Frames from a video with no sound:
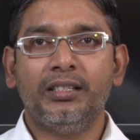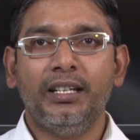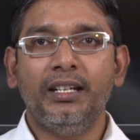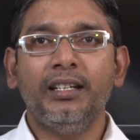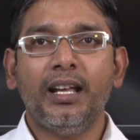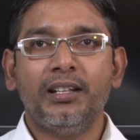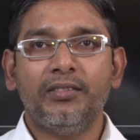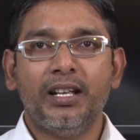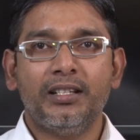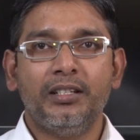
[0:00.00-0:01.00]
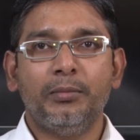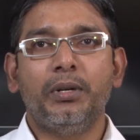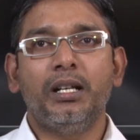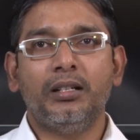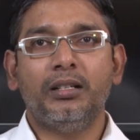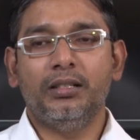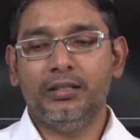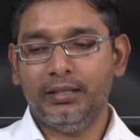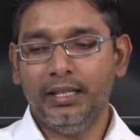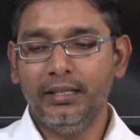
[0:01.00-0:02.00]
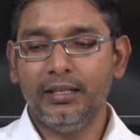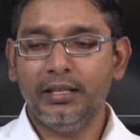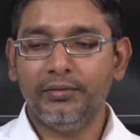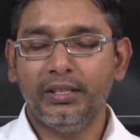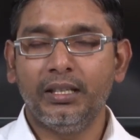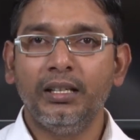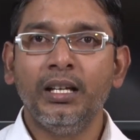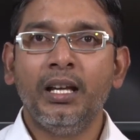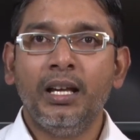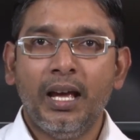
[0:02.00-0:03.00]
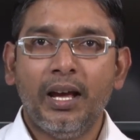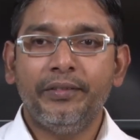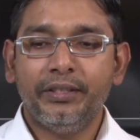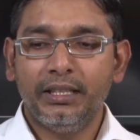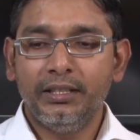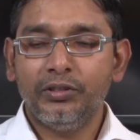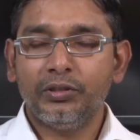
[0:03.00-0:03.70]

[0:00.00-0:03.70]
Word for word: state as well as in a bulk uh, state that we have seen.